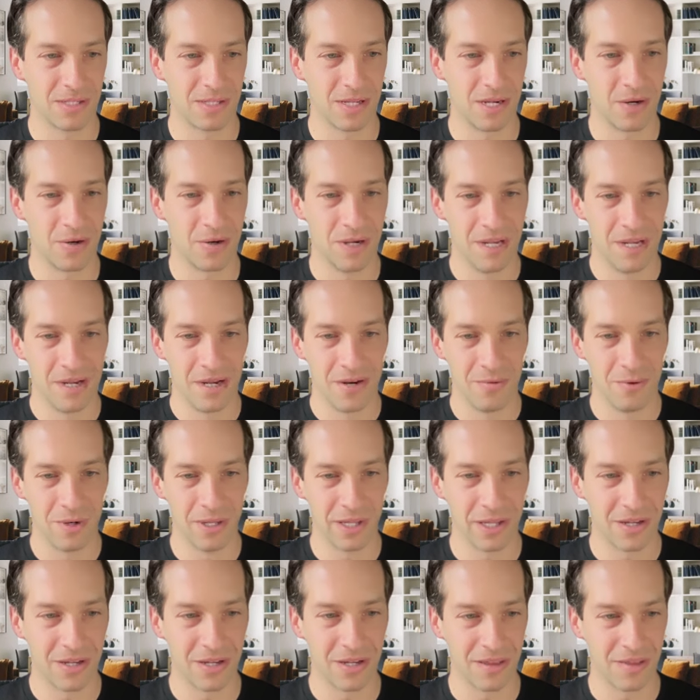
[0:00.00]
So
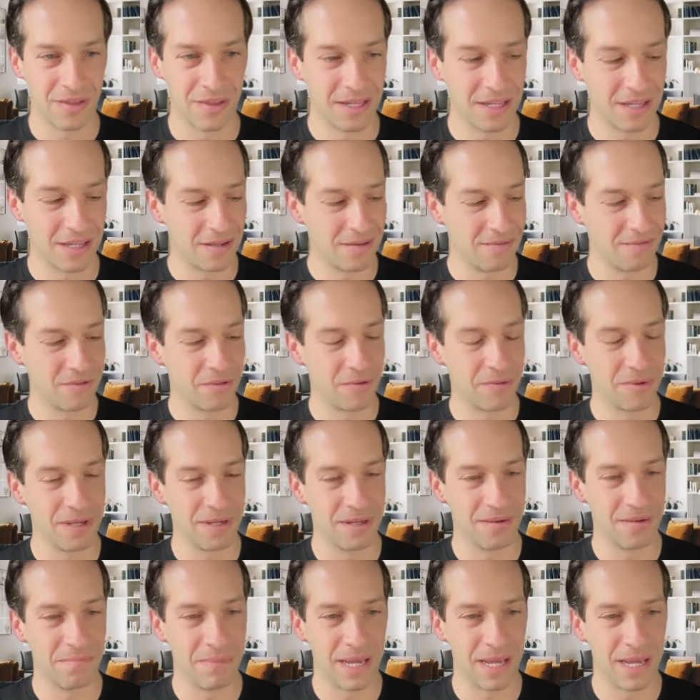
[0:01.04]
really couldn't think of
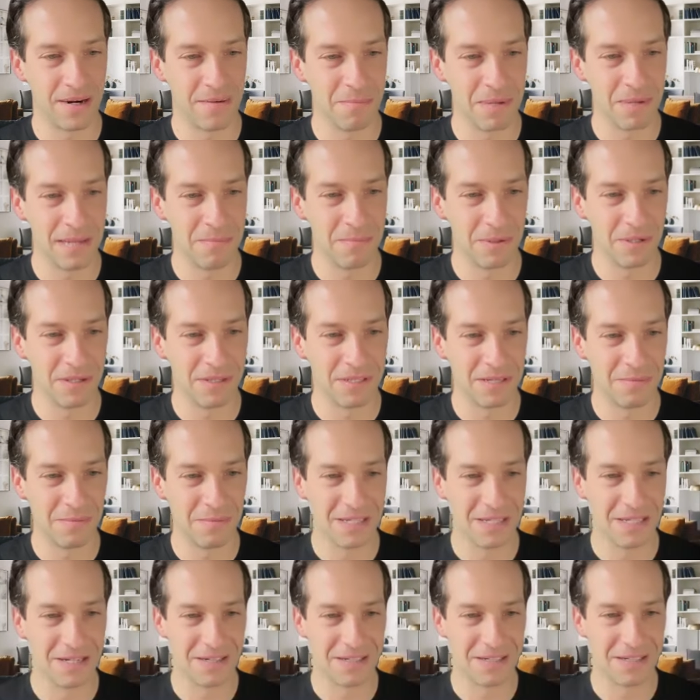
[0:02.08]
three better people to
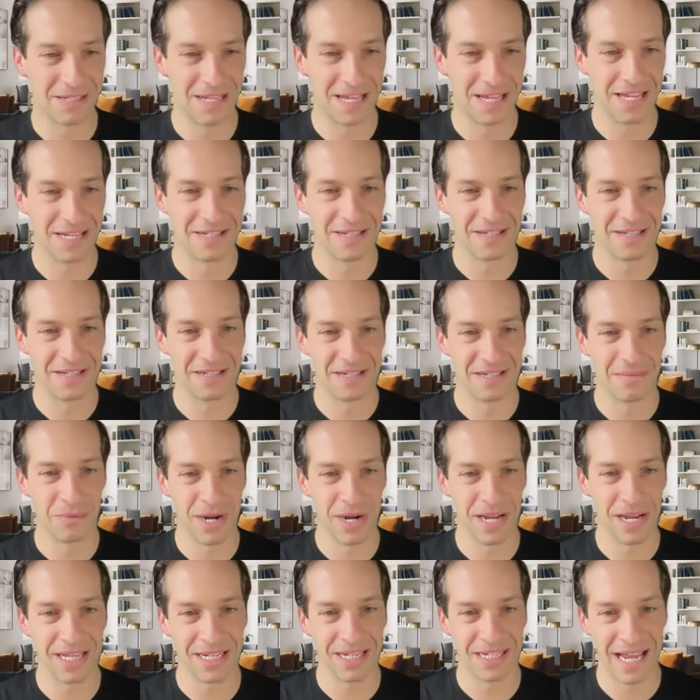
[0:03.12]
be here today to
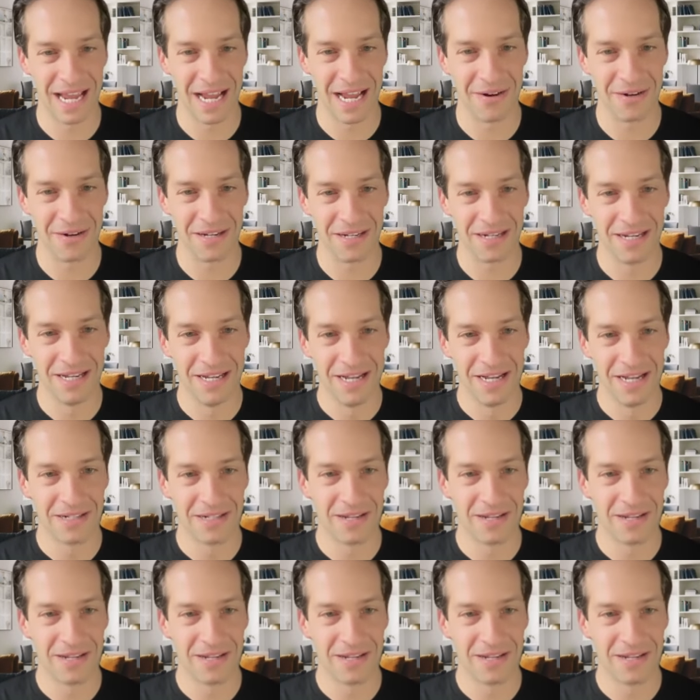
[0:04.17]
break it down and